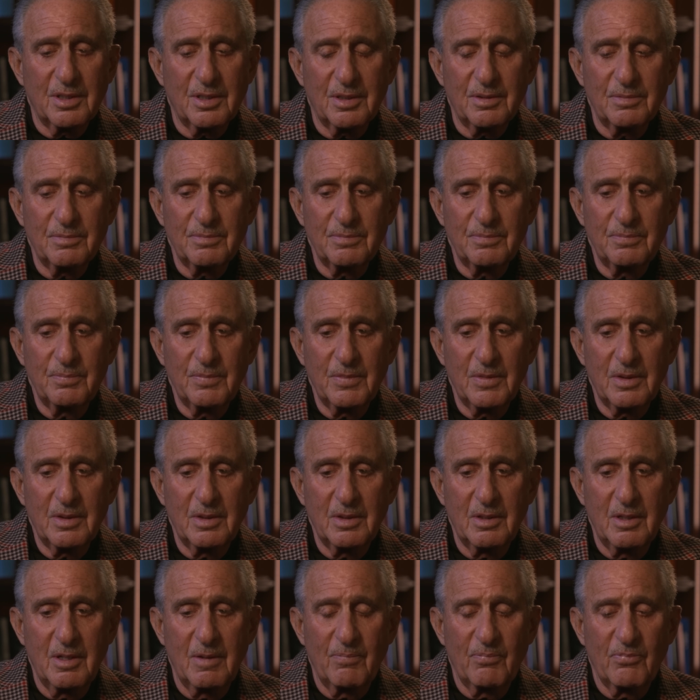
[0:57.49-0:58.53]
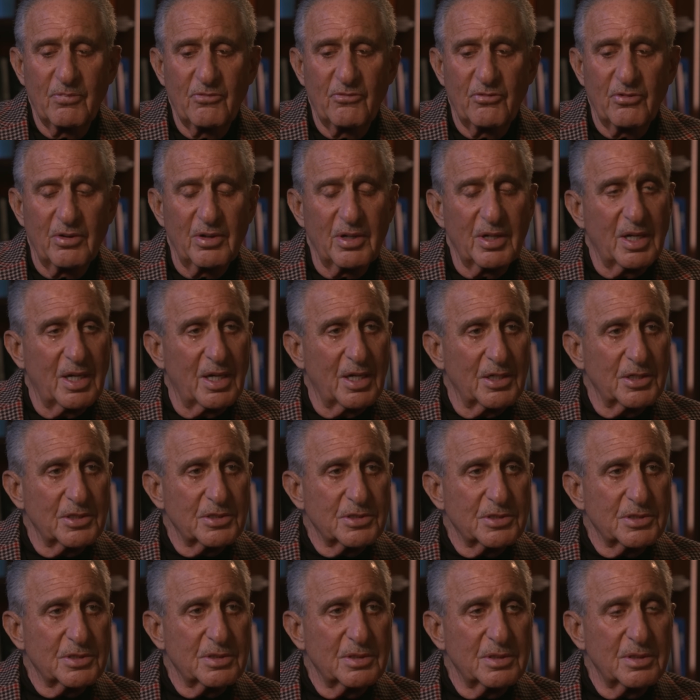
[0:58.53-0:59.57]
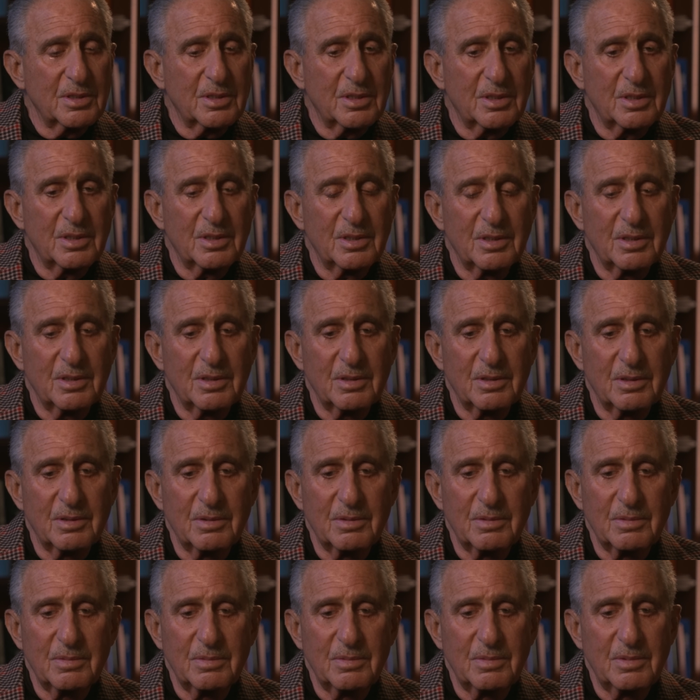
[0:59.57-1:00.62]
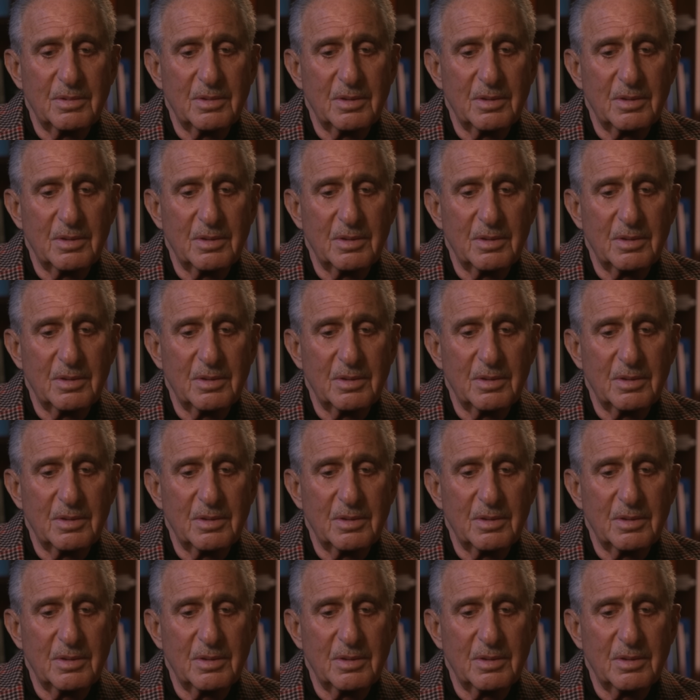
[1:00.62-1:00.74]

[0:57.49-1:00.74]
um, very honest, uh,